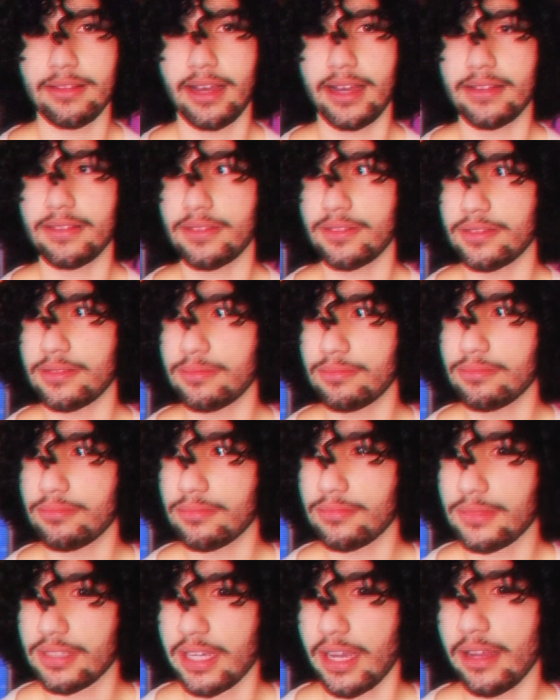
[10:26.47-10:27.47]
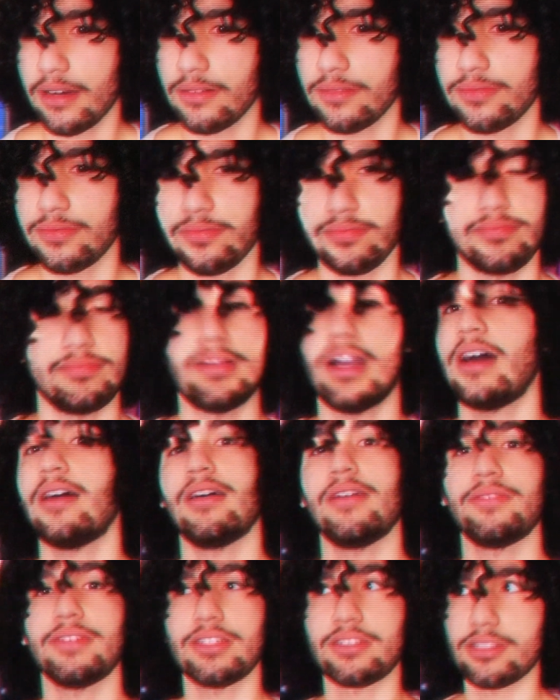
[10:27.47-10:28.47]
That's kind of how
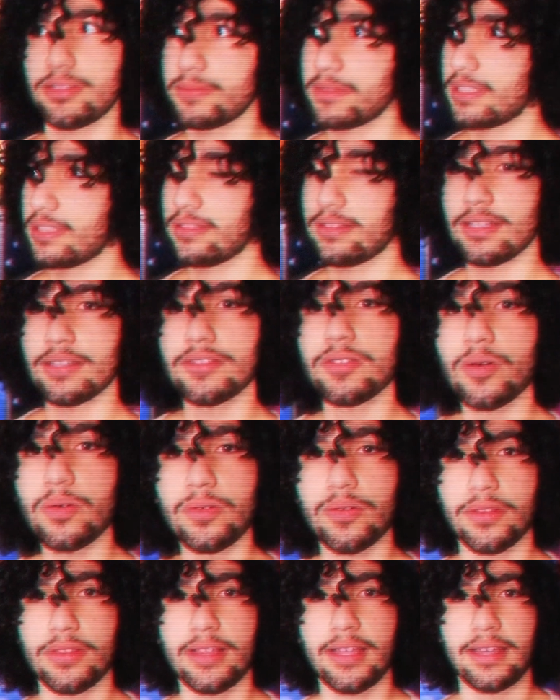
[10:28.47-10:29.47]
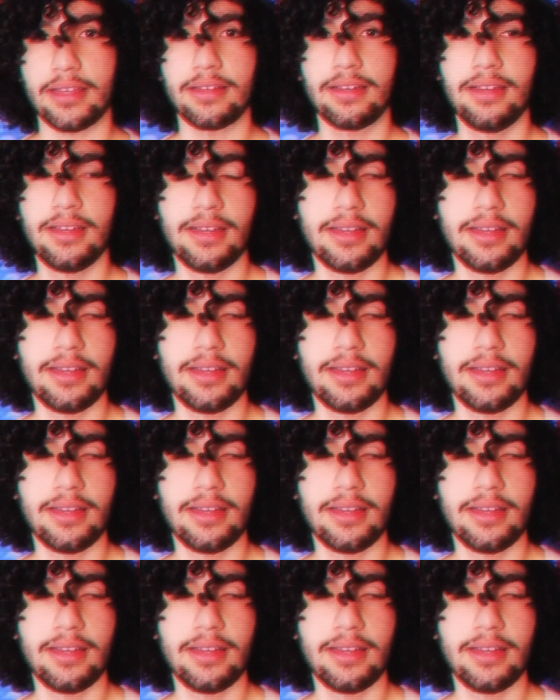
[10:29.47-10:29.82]
I've interpreted this whole thing,